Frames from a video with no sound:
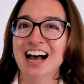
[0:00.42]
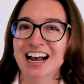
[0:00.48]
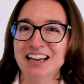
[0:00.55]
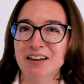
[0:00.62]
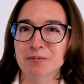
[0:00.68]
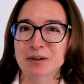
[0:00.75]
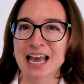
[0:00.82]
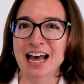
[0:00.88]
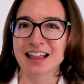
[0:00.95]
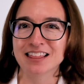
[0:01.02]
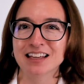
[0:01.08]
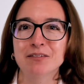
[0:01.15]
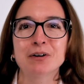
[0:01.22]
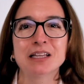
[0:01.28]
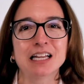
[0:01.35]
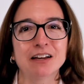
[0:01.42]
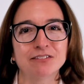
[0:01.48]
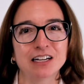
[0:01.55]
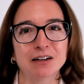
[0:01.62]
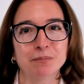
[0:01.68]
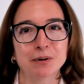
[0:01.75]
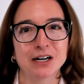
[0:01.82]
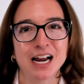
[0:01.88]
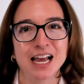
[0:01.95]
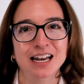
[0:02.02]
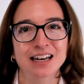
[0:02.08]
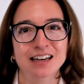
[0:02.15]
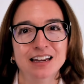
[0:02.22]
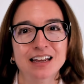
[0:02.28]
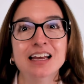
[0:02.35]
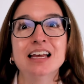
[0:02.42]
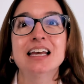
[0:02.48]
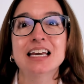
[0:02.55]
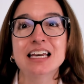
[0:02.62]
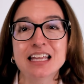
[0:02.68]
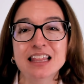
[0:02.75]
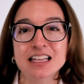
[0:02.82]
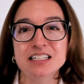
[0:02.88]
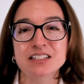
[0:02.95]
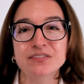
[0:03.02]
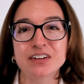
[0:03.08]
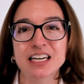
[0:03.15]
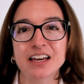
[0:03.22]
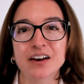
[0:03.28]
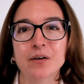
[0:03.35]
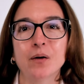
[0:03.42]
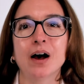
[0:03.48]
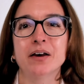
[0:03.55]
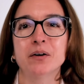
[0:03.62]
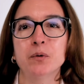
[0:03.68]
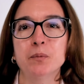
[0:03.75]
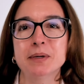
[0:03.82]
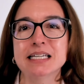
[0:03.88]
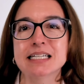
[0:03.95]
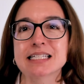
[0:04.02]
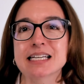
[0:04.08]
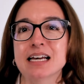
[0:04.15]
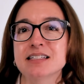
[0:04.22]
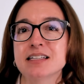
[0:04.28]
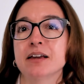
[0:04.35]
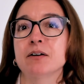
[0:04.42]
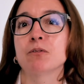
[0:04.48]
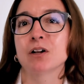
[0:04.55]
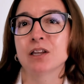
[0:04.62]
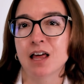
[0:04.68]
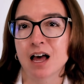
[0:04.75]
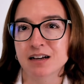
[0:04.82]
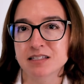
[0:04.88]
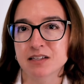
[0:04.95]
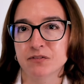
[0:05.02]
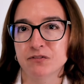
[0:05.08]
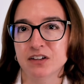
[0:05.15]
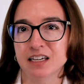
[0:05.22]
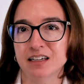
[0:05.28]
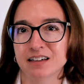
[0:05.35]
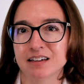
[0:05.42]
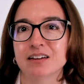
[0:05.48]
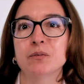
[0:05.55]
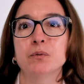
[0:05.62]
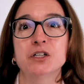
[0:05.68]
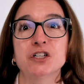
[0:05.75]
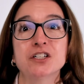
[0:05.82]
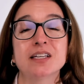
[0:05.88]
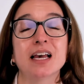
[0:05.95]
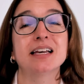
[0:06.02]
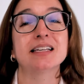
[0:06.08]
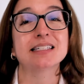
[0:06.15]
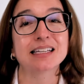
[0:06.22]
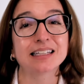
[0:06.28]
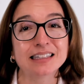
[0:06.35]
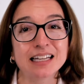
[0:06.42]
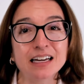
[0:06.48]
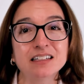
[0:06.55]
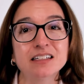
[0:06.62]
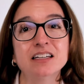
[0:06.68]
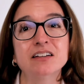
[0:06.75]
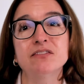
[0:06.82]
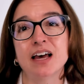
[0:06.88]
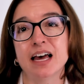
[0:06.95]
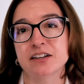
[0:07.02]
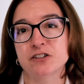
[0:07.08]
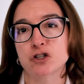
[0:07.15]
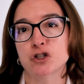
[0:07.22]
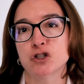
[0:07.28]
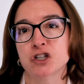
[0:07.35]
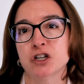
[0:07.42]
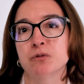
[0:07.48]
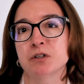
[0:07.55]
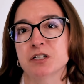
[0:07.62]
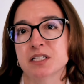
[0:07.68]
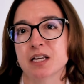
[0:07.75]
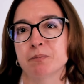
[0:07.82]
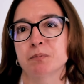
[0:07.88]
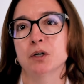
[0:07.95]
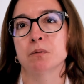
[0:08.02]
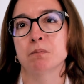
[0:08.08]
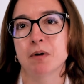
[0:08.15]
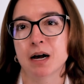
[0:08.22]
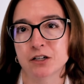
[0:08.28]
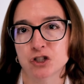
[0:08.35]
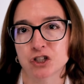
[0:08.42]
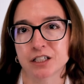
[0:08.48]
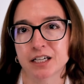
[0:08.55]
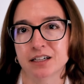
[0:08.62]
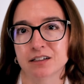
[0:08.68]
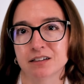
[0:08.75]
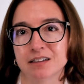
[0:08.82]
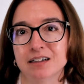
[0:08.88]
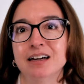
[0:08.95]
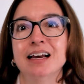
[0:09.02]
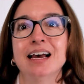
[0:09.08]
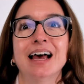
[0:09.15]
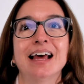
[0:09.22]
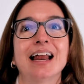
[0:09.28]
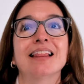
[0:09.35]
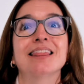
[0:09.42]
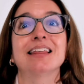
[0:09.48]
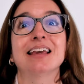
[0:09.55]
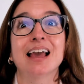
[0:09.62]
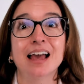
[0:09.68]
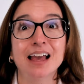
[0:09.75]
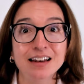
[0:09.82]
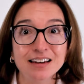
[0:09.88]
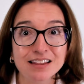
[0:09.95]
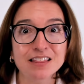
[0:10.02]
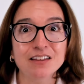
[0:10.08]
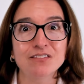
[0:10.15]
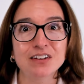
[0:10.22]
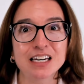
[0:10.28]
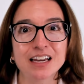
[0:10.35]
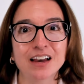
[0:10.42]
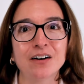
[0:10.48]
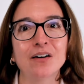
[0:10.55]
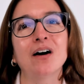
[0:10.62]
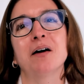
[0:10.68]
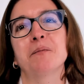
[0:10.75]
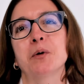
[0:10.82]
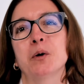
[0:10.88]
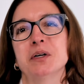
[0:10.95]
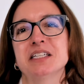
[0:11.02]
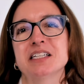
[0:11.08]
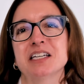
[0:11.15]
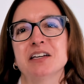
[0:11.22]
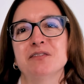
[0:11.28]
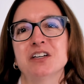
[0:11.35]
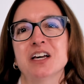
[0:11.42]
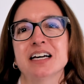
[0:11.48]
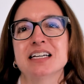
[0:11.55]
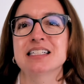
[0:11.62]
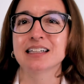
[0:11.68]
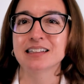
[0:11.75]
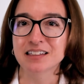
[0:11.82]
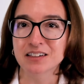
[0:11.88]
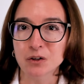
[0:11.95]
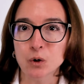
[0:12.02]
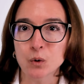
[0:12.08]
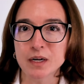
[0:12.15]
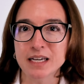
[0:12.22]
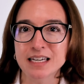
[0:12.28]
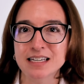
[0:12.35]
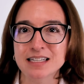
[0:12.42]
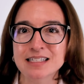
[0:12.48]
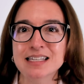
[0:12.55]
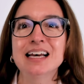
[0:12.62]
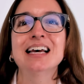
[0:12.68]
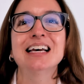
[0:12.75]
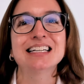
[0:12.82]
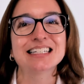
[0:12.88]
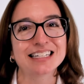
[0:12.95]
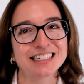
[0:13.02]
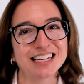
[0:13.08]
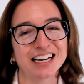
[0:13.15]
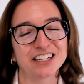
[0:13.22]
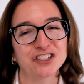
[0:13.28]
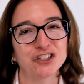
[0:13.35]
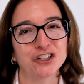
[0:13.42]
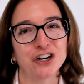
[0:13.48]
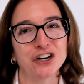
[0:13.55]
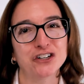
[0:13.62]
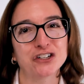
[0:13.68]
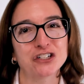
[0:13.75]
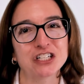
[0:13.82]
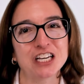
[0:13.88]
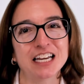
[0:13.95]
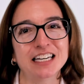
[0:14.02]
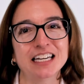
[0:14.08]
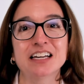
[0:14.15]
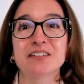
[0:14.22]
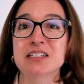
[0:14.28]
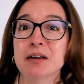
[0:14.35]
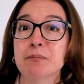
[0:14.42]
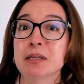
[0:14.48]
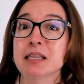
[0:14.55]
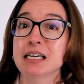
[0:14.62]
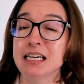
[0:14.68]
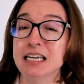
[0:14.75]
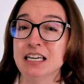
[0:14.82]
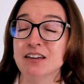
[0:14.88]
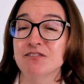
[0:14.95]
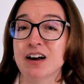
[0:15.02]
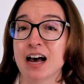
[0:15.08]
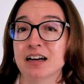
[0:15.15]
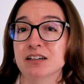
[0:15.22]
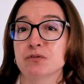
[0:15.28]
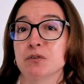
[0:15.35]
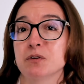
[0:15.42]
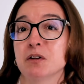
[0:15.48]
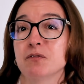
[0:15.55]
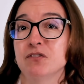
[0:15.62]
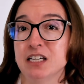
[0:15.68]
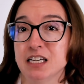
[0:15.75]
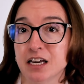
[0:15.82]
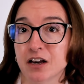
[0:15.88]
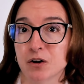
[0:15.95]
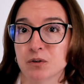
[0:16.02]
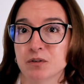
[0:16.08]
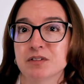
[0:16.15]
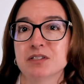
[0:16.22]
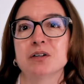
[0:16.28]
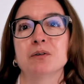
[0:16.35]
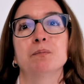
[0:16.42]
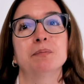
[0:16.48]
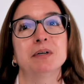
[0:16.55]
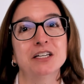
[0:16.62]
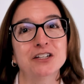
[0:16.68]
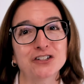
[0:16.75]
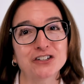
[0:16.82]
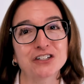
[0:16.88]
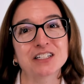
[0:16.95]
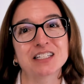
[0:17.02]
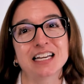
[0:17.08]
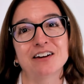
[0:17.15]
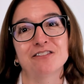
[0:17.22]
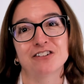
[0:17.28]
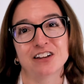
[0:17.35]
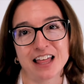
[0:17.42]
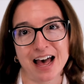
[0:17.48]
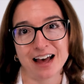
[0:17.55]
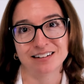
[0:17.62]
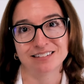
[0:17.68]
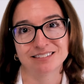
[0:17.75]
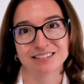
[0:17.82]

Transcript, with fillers: Hi, I'm Cathy with Level Up RN. In this video, I will be discussing raloxifene, which is a selective estrogen receptor modulator. And at the end of the video, I'm going to give you guys a little quiz to test your understanding of some of the key facts from the video. So be sure to stay for that.